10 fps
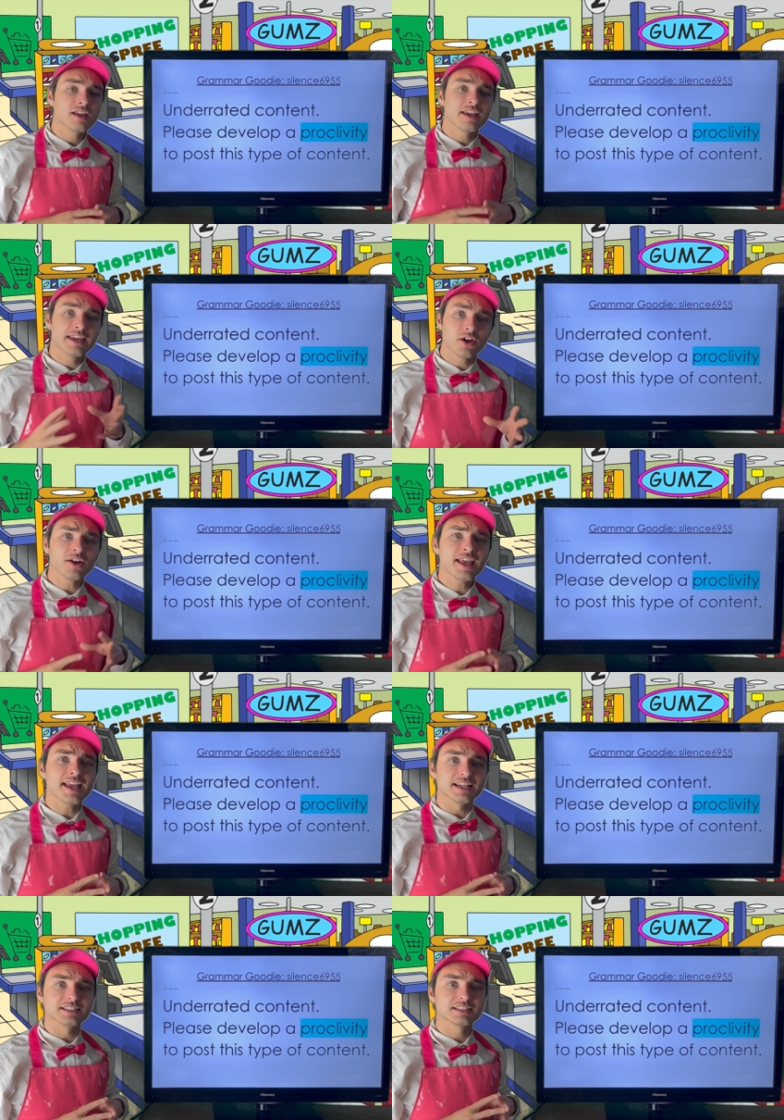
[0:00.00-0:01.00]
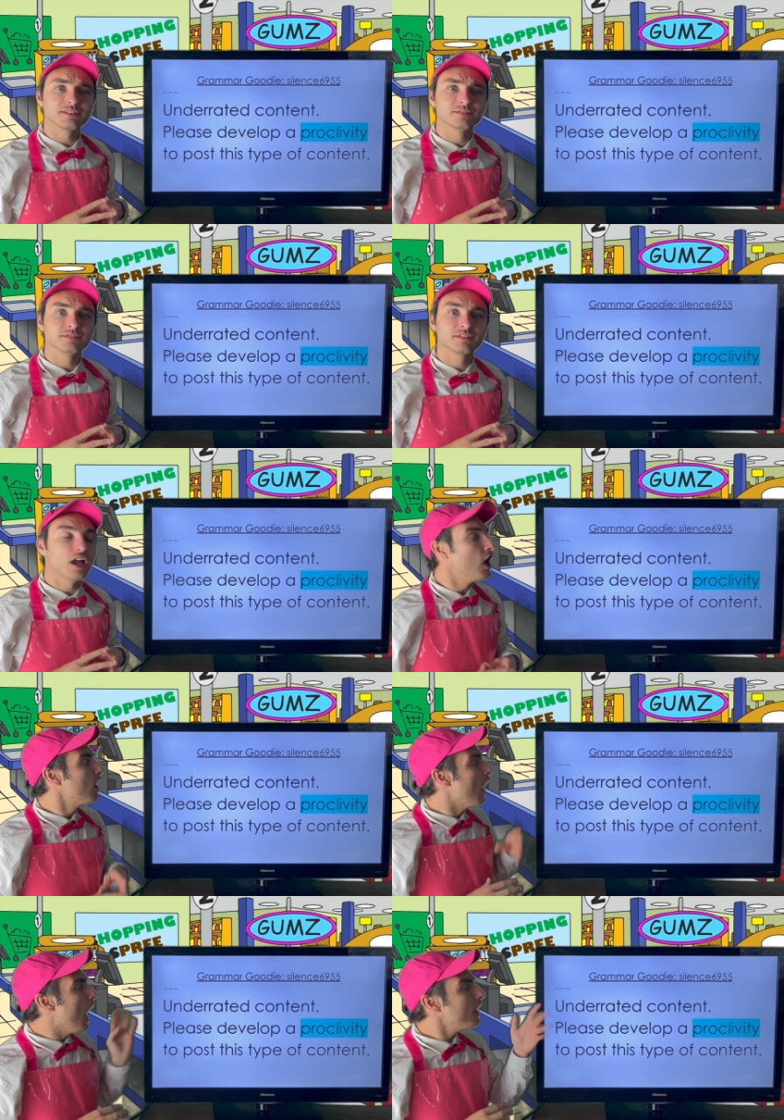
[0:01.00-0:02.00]
Here it is.
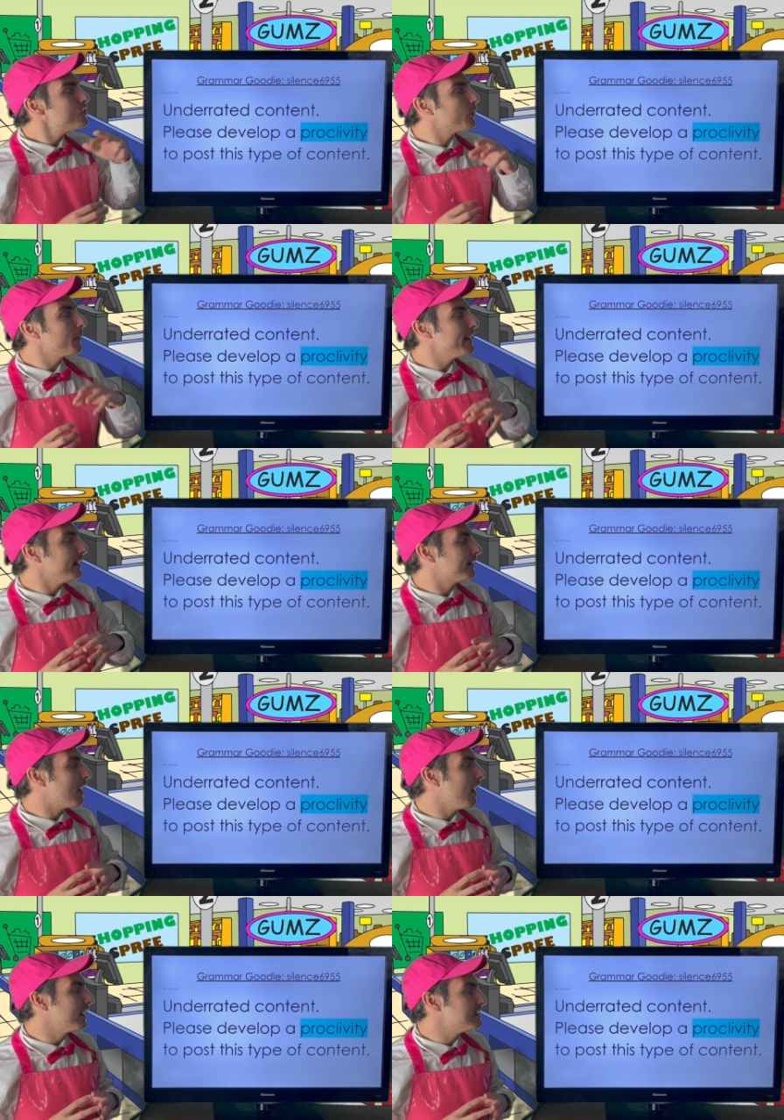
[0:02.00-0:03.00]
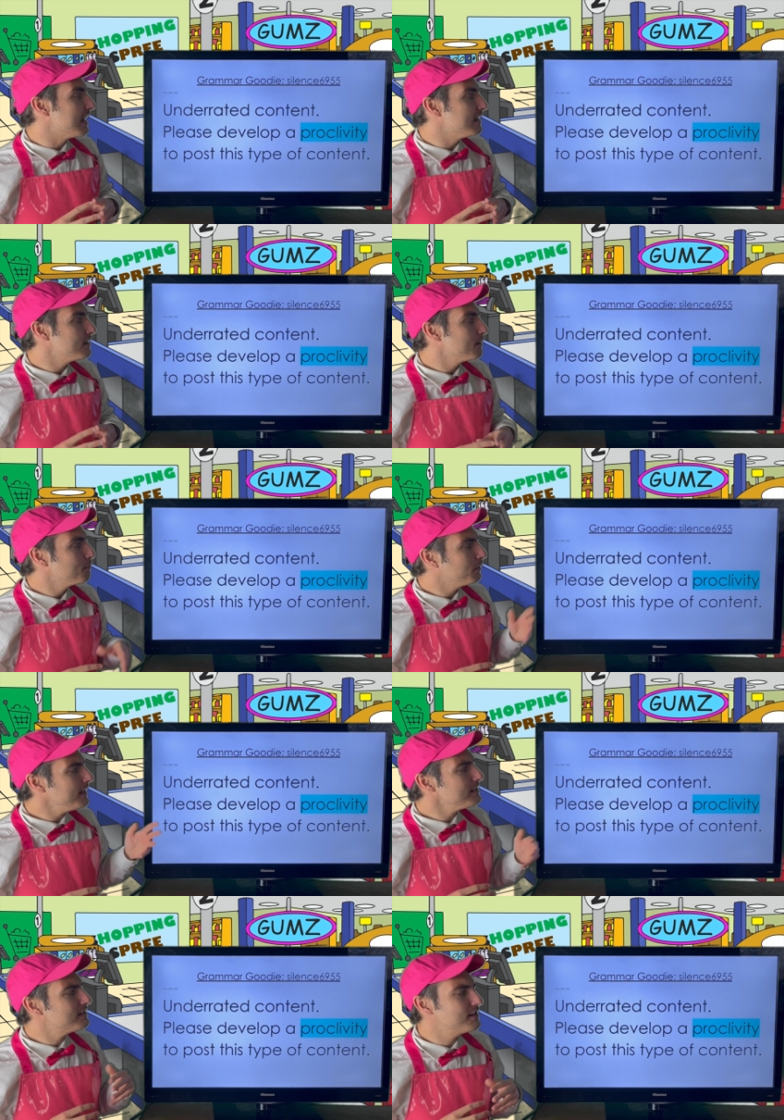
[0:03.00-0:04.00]
Underrated content.
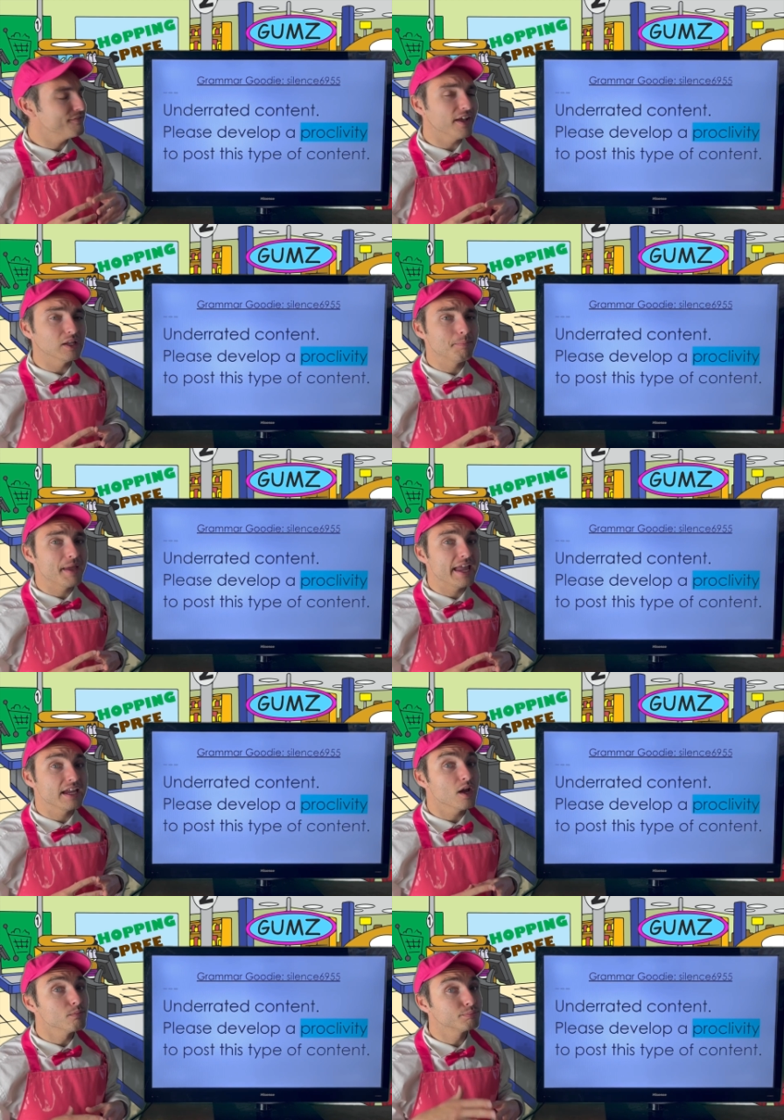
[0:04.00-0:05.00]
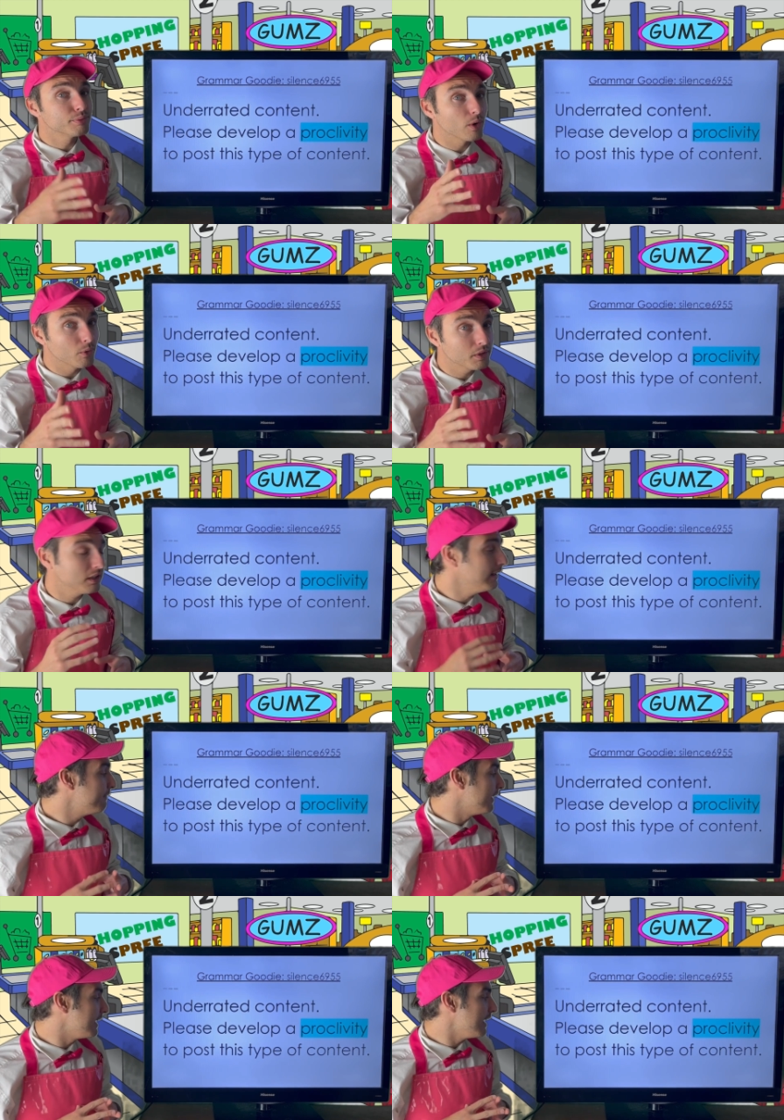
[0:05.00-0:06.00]
Please develop a
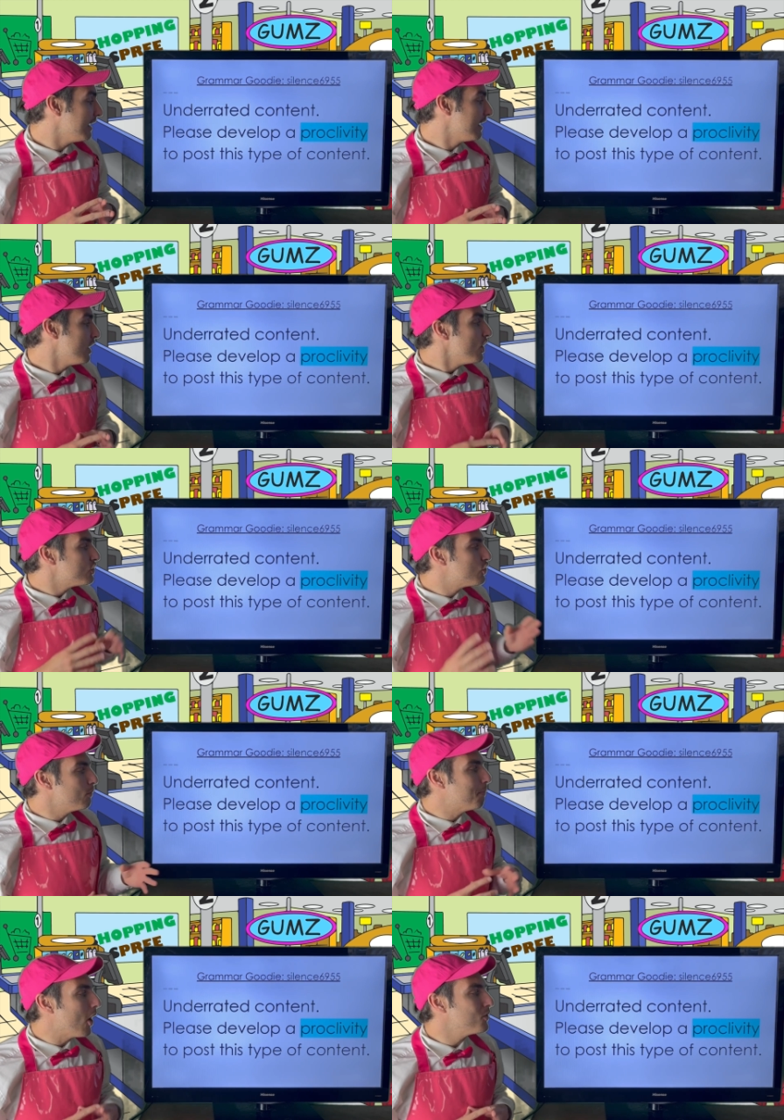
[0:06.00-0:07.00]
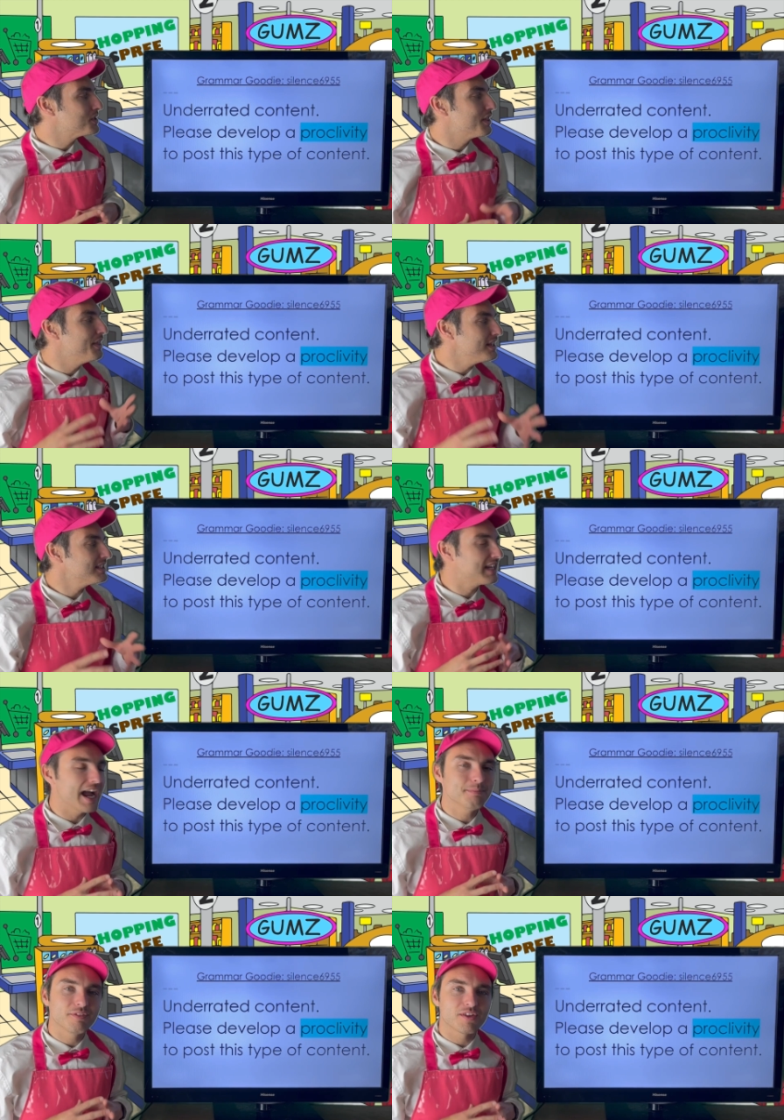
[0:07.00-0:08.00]
proclivity to post this
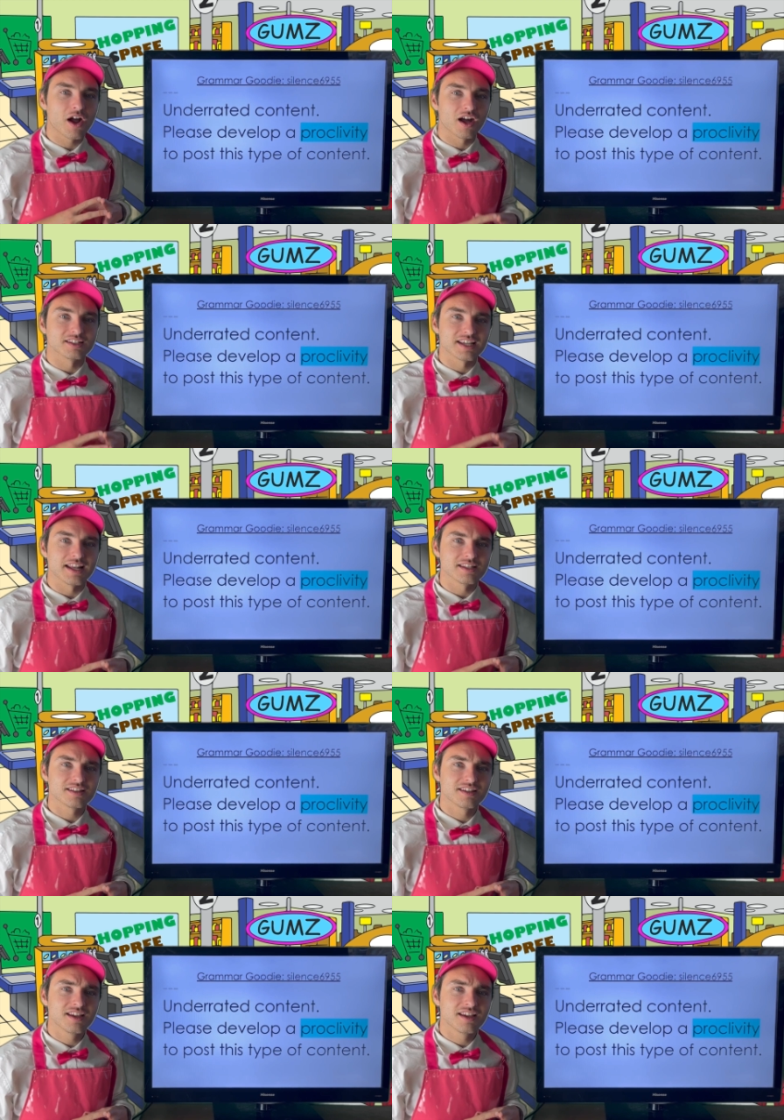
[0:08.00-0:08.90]
type of content.